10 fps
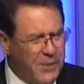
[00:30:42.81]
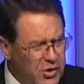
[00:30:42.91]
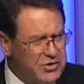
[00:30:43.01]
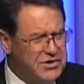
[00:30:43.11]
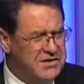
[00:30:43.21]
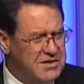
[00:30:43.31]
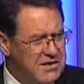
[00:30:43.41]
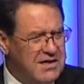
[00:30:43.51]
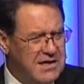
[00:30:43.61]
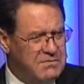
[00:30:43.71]
person
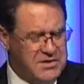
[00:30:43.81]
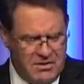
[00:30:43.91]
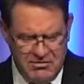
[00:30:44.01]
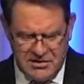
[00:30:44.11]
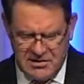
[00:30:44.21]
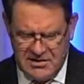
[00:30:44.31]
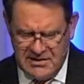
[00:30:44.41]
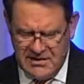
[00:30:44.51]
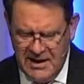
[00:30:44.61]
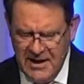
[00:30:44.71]
took him seriously.